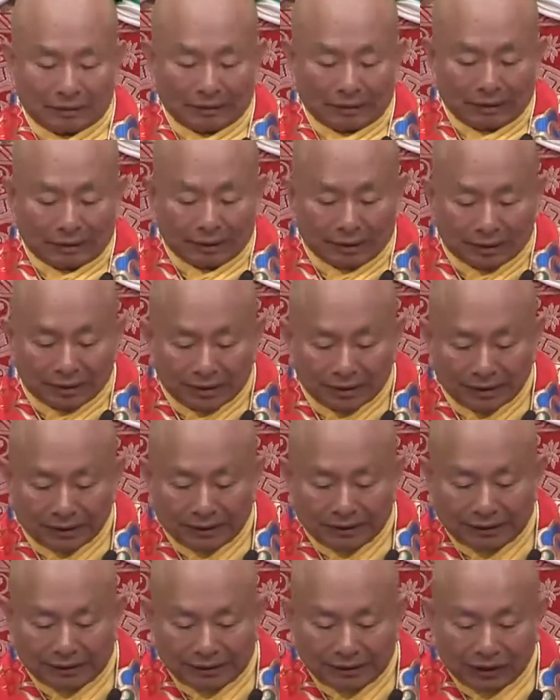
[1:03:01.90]
this is
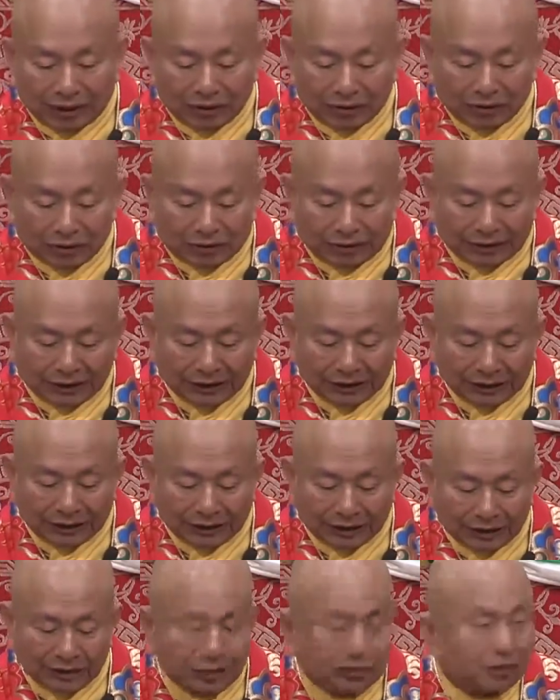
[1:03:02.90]
all stringed
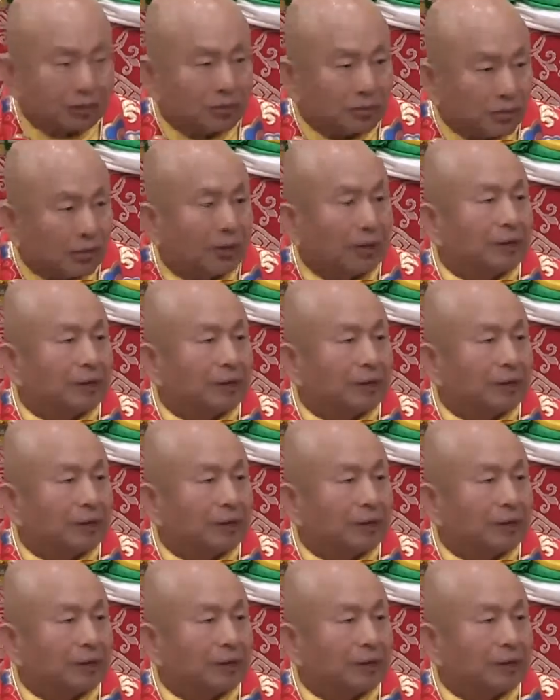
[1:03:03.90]
together.